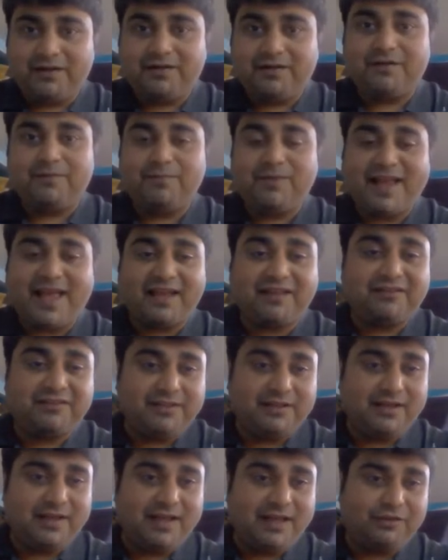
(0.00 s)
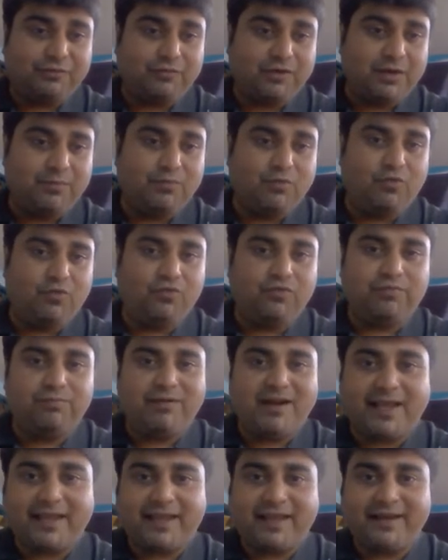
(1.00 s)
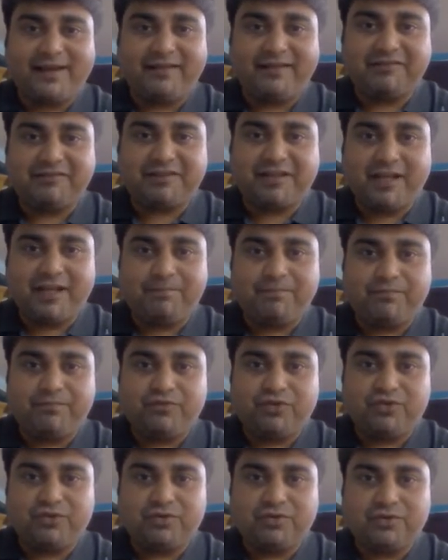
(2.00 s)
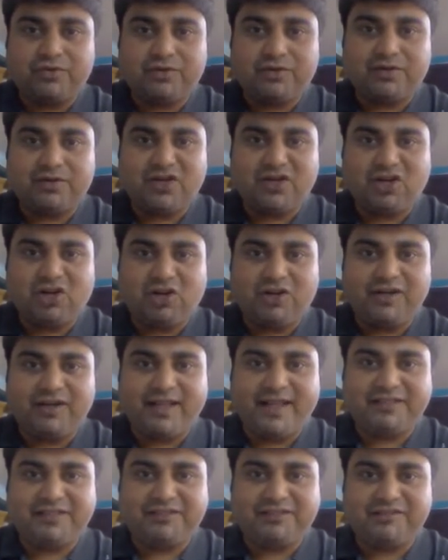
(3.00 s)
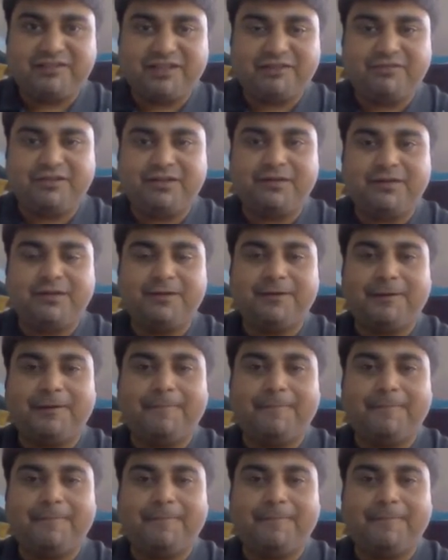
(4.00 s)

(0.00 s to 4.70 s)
But black still has one move. Black can escape on h7.